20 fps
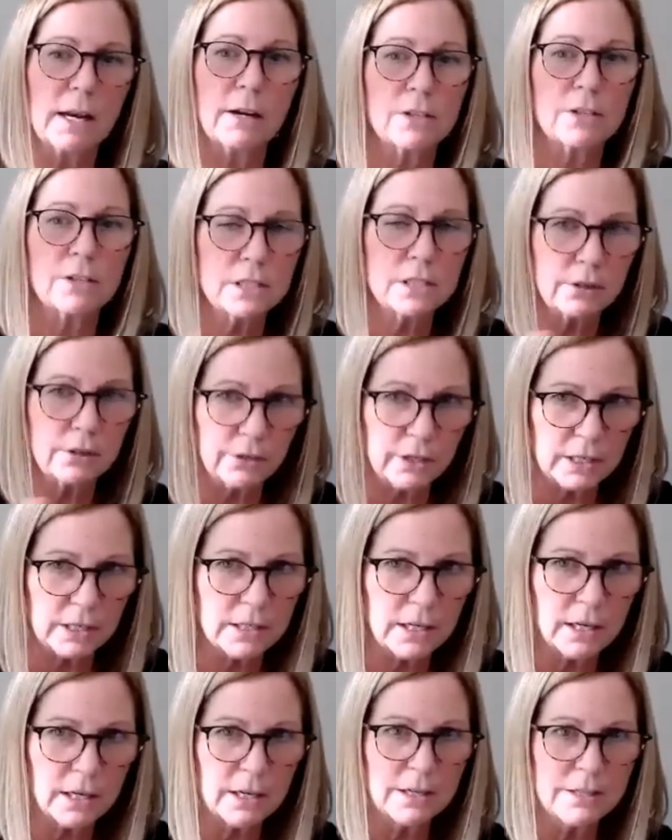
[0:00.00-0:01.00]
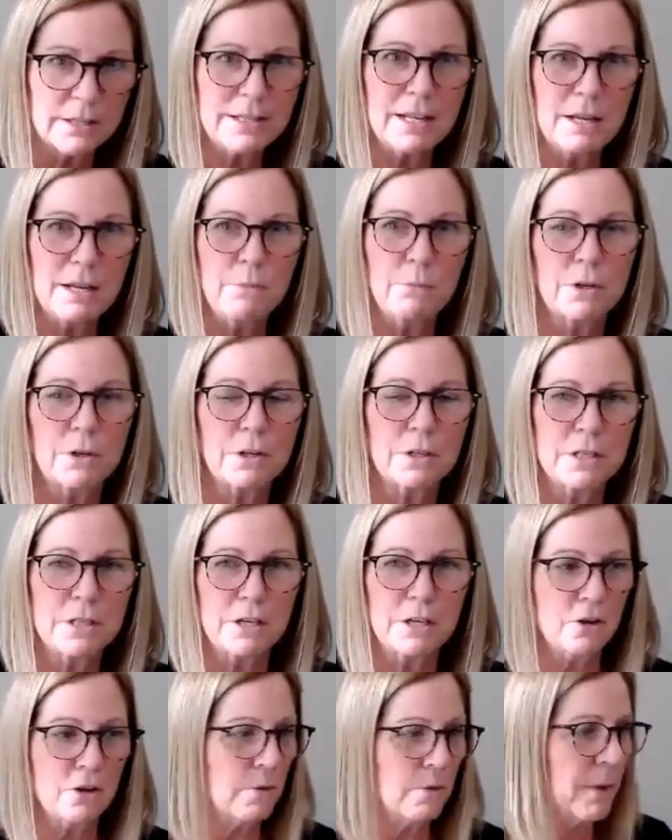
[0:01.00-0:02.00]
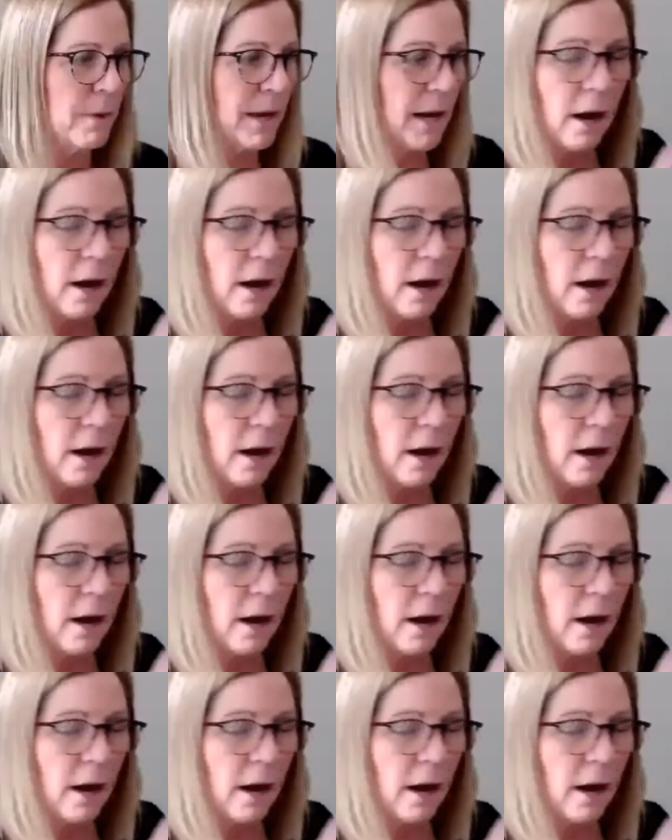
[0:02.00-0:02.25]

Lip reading: Our steering team will continue to meet.